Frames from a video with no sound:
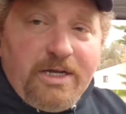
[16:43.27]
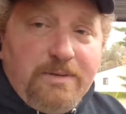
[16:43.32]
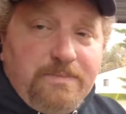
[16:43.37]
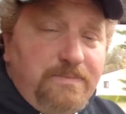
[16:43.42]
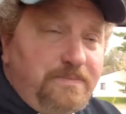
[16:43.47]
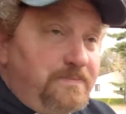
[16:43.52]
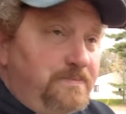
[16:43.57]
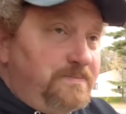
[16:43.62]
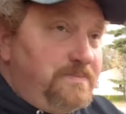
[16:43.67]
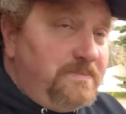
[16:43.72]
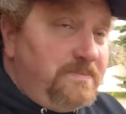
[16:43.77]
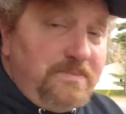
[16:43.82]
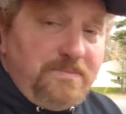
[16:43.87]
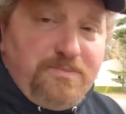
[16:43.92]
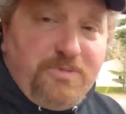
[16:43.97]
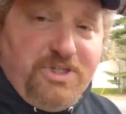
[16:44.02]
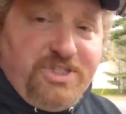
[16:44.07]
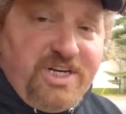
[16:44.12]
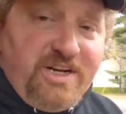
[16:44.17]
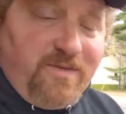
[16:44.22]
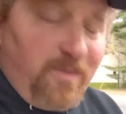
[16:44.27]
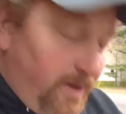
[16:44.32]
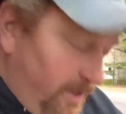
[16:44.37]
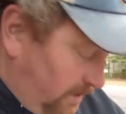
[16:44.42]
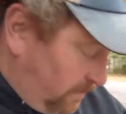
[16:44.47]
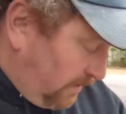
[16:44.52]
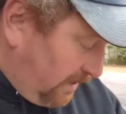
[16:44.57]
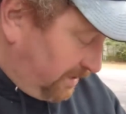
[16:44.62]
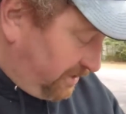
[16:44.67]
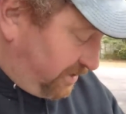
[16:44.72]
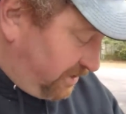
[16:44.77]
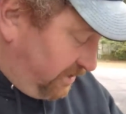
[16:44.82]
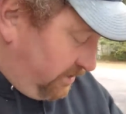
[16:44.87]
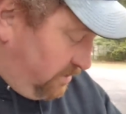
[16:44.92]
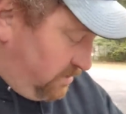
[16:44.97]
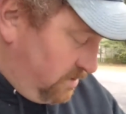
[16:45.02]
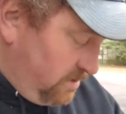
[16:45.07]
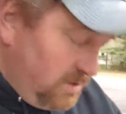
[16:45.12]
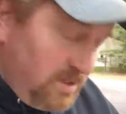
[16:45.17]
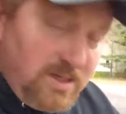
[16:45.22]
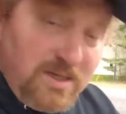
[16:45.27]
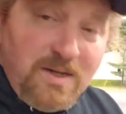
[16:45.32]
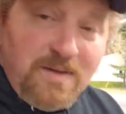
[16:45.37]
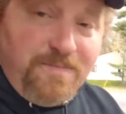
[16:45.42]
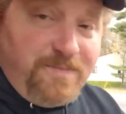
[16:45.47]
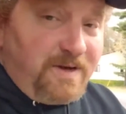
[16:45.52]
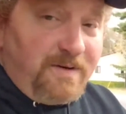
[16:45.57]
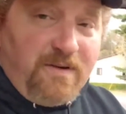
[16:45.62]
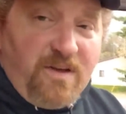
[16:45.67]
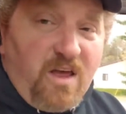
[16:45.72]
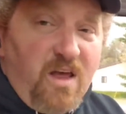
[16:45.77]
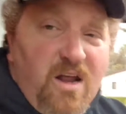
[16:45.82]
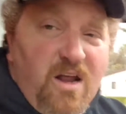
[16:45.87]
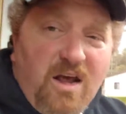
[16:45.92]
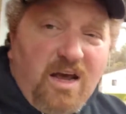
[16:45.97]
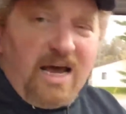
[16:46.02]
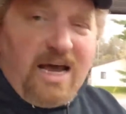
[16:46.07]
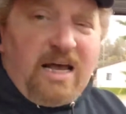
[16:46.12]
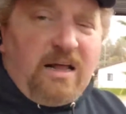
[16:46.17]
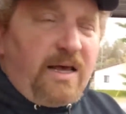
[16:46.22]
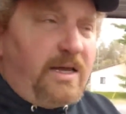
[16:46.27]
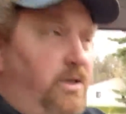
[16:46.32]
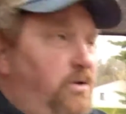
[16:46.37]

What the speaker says: it. Appreciate everybody that watches. I got like